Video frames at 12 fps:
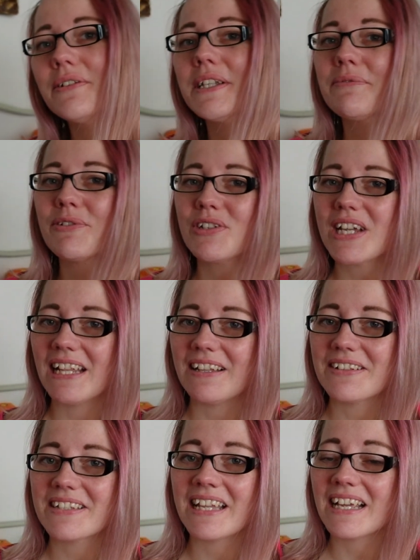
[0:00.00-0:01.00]
different dye
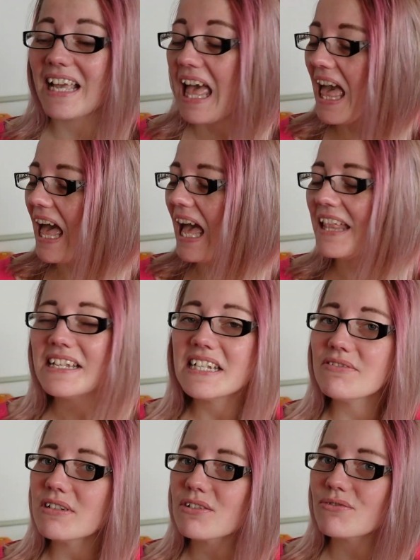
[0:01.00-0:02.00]
lots, like, and the
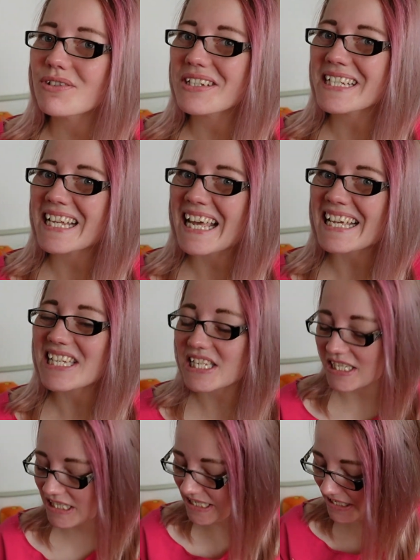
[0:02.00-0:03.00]
difference wasn't
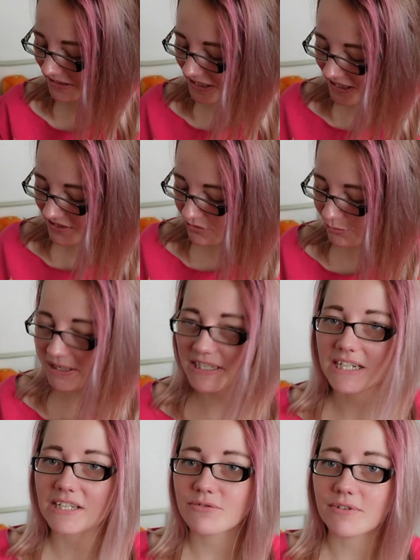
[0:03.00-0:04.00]
nearly as
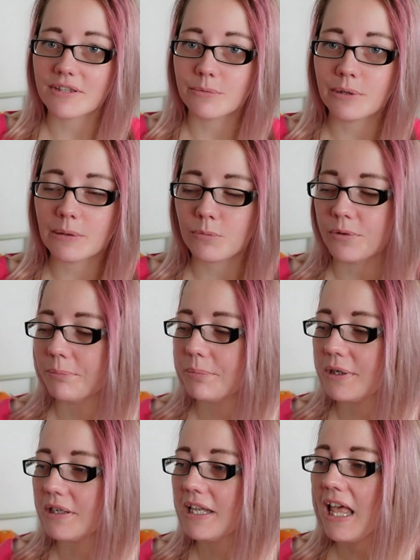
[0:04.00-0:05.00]
dramatic as with the red one,
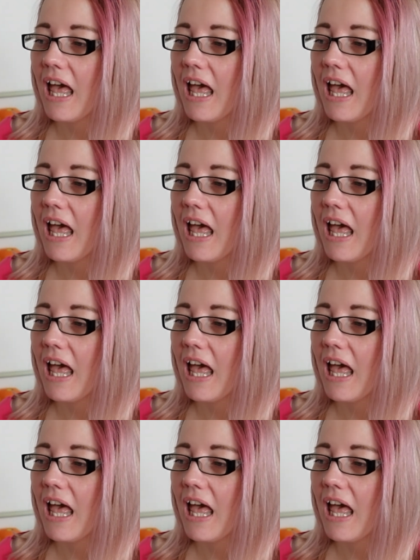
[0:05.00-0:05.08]
but